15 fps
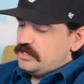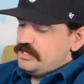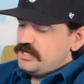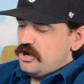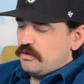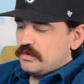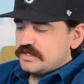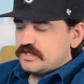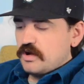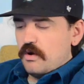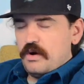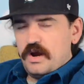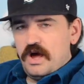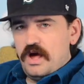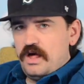Yo, what's
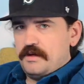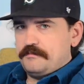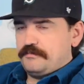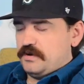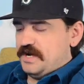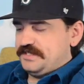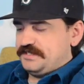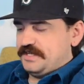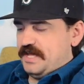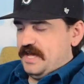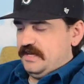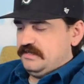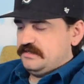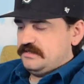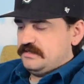going on? Bryson
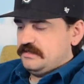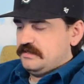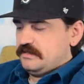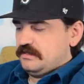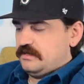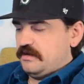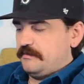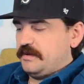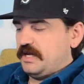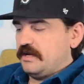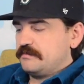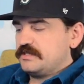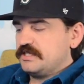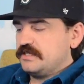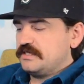asked, coming
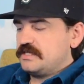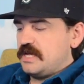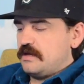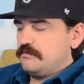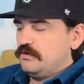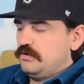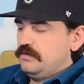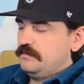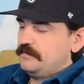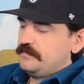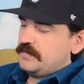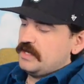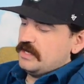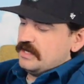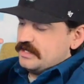up to the table.
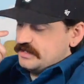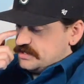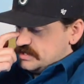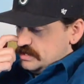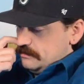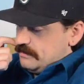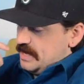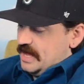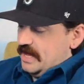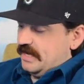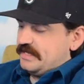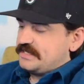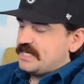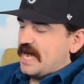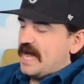He stood
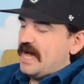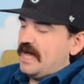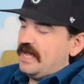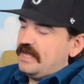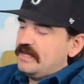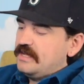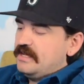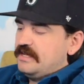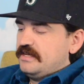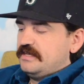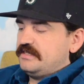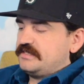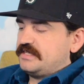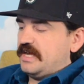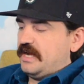behind Ty,
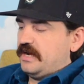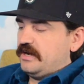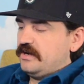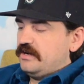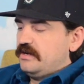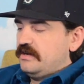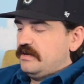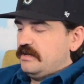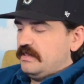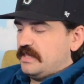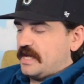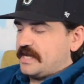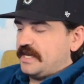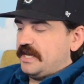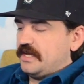his hair
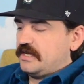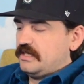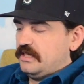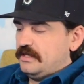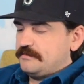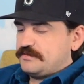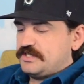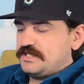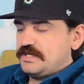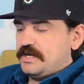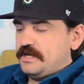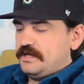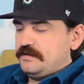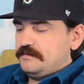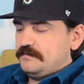like an eclipsed
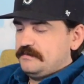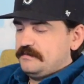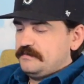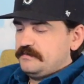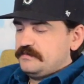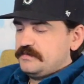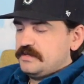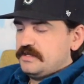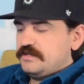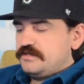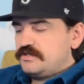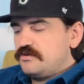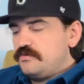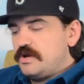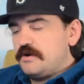sun.
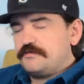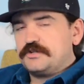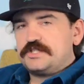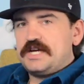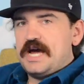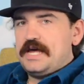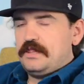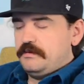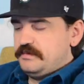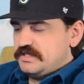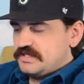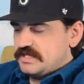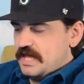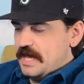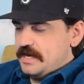Scoot over, Ty, let me
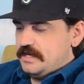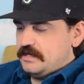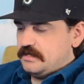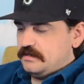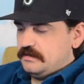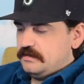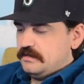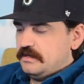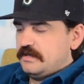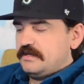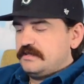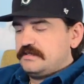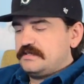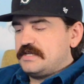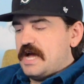slide in.
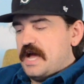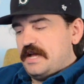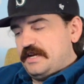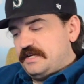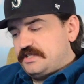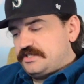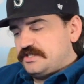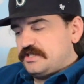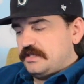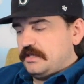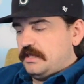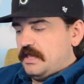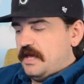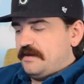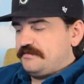Ty inched to the
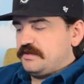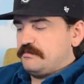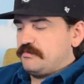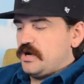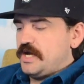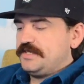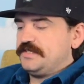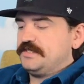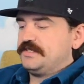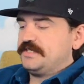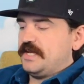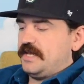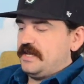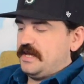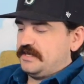left and Bryson
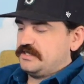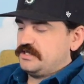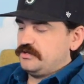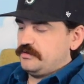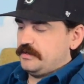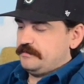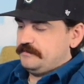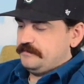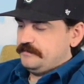sat next to him.